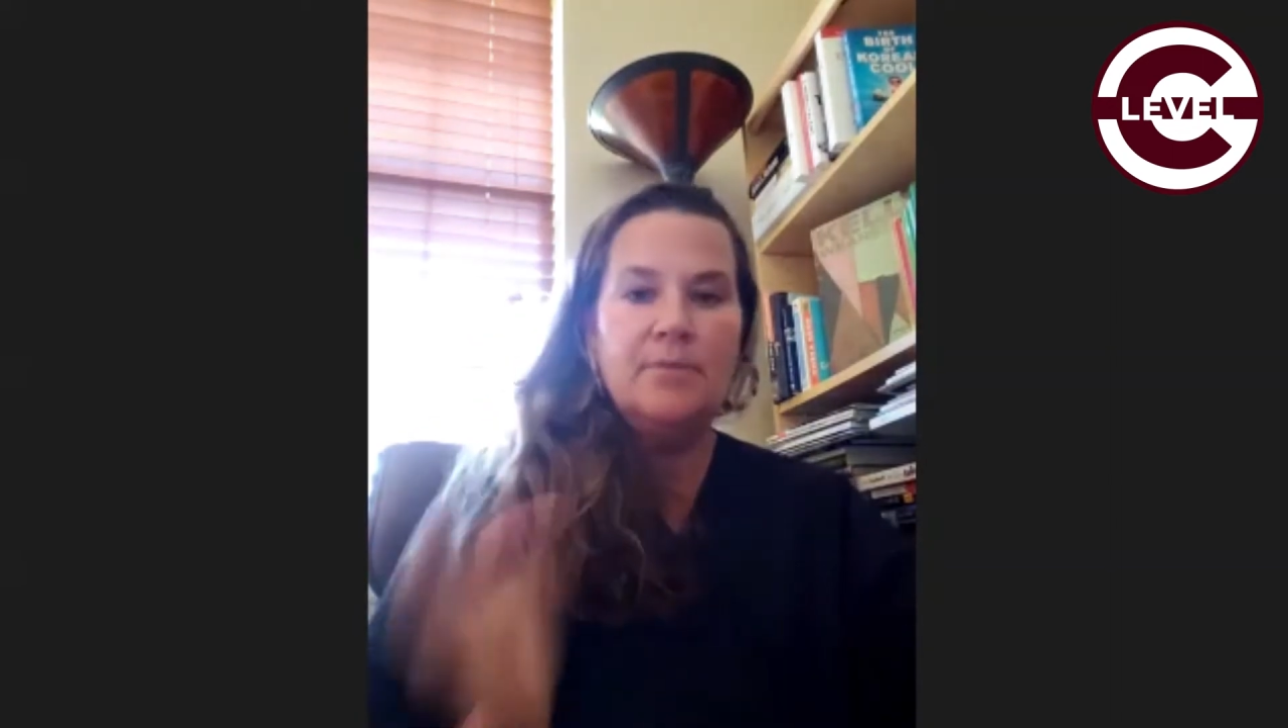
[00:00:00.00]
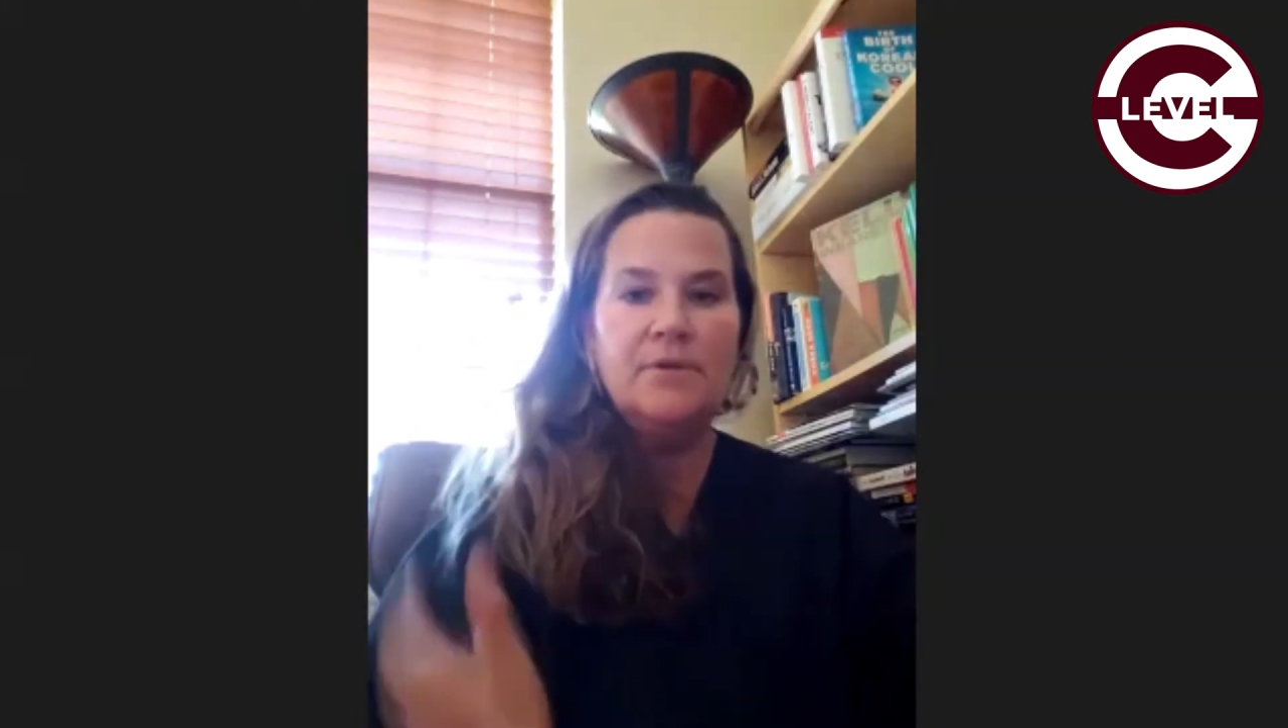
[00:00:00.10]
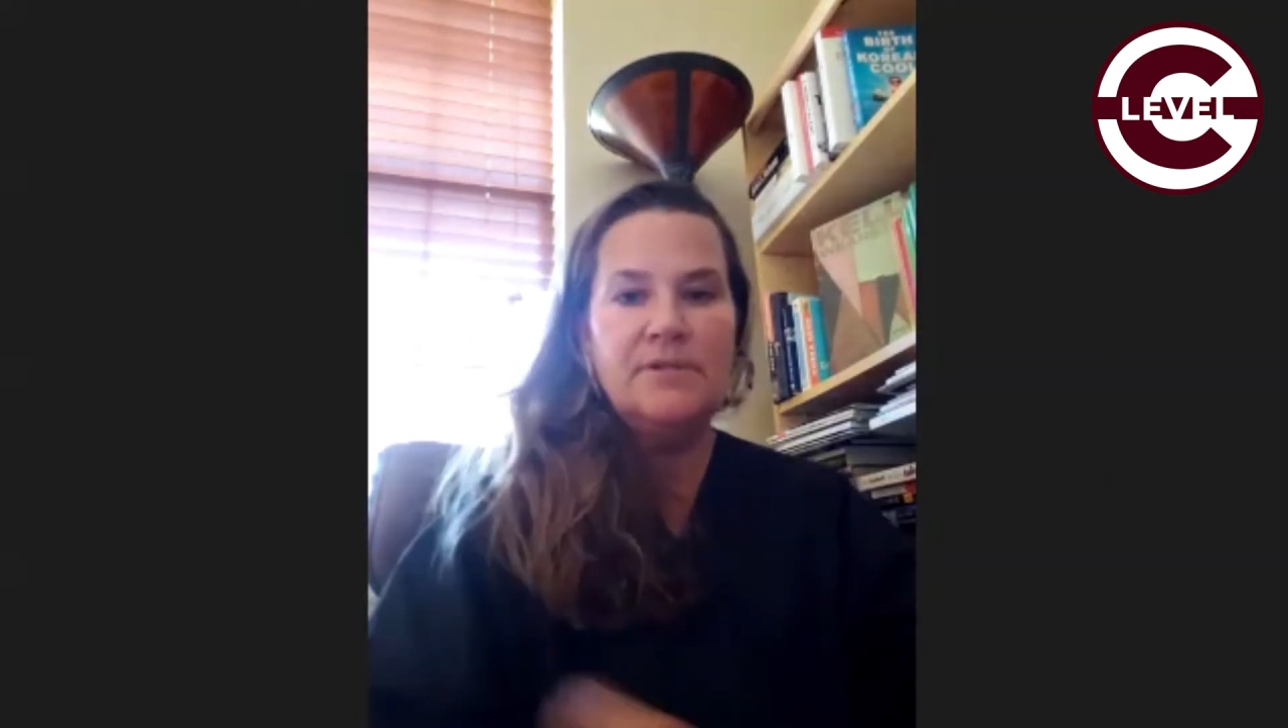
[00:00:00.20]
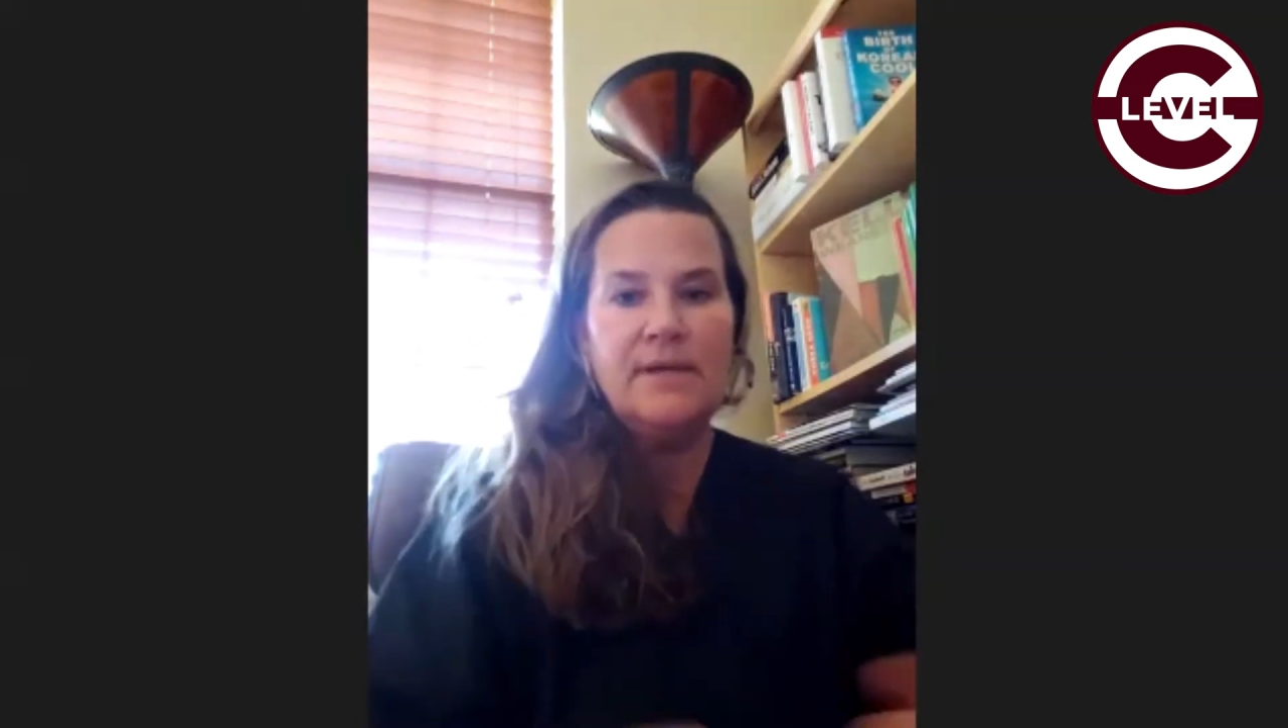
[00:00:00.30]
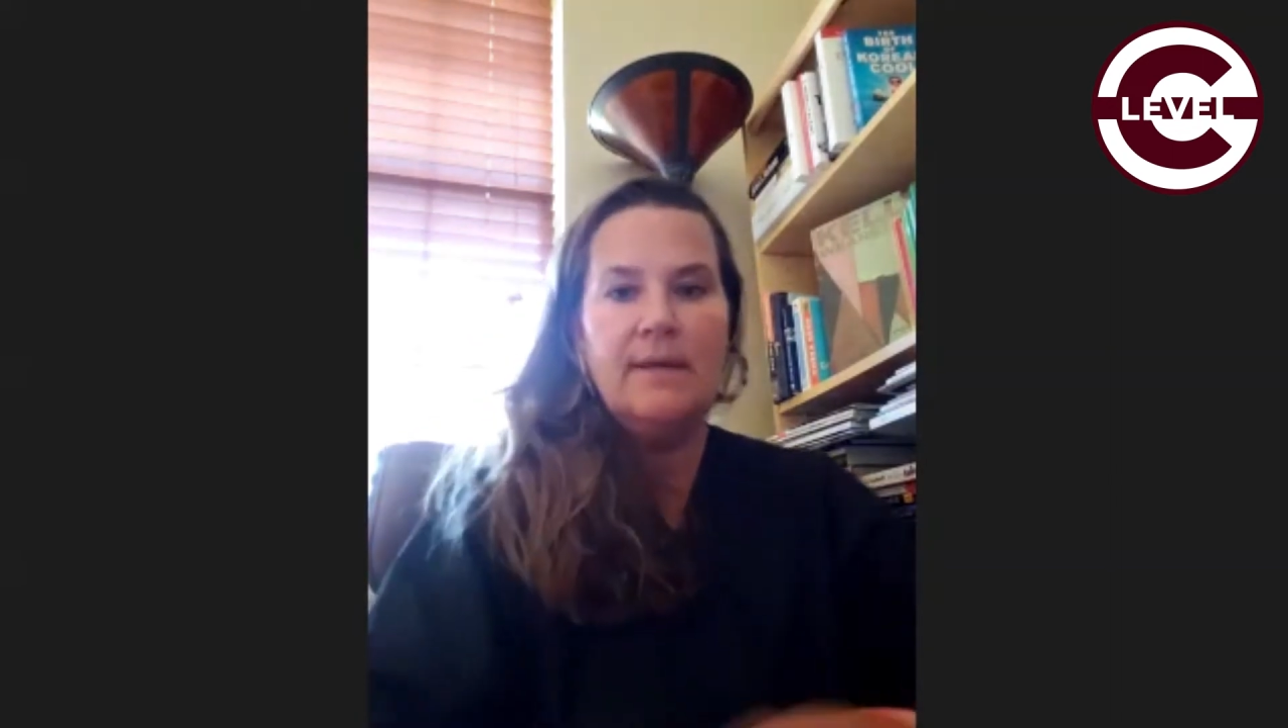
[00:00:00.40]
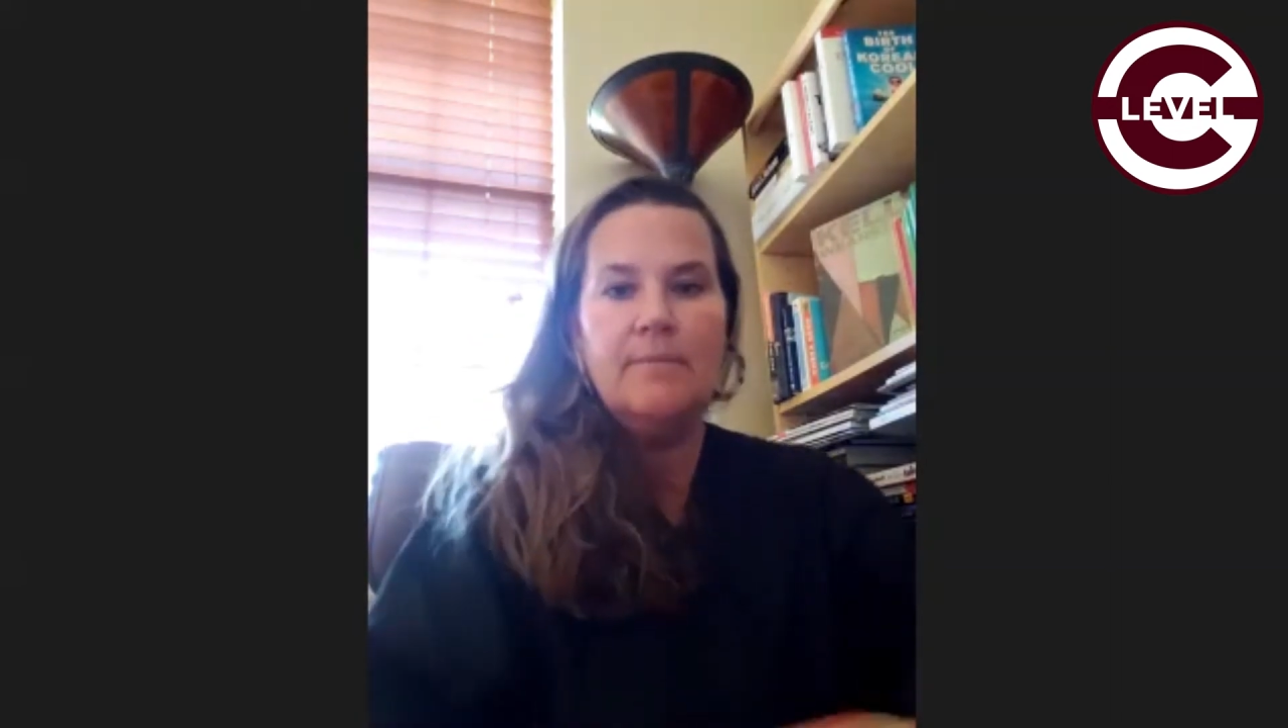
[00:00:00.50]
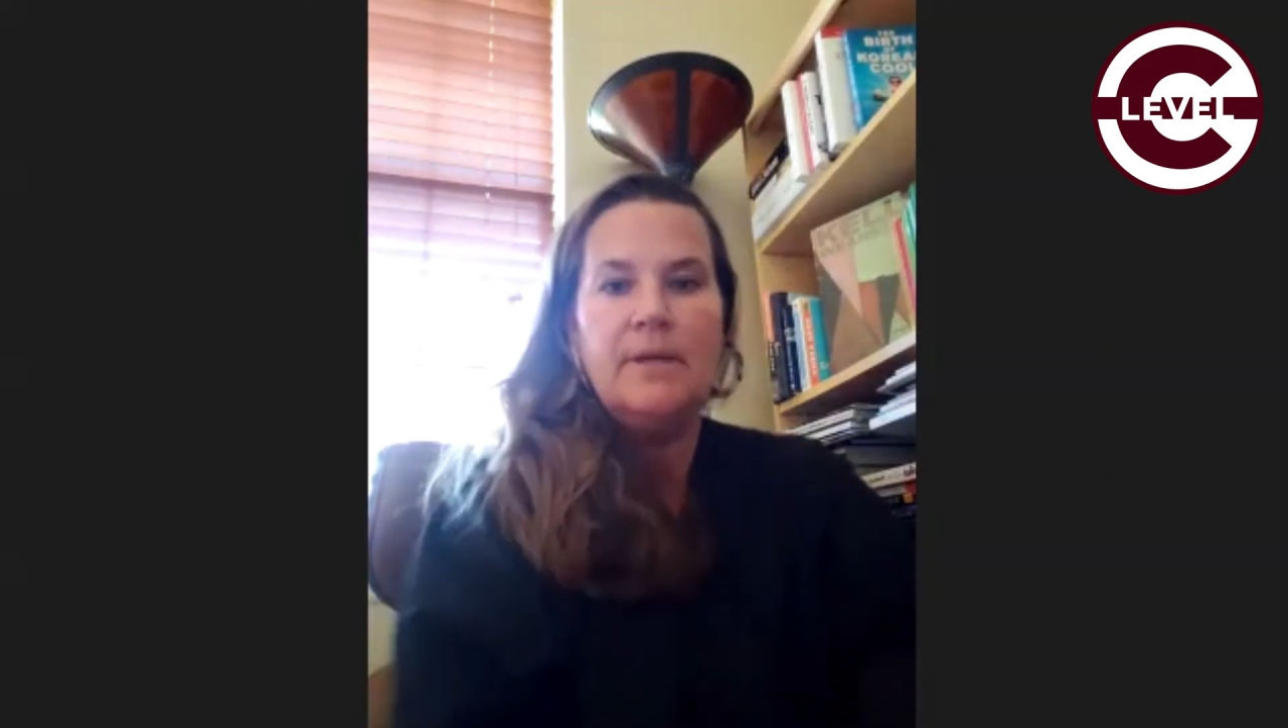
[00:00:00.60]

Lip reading: per se,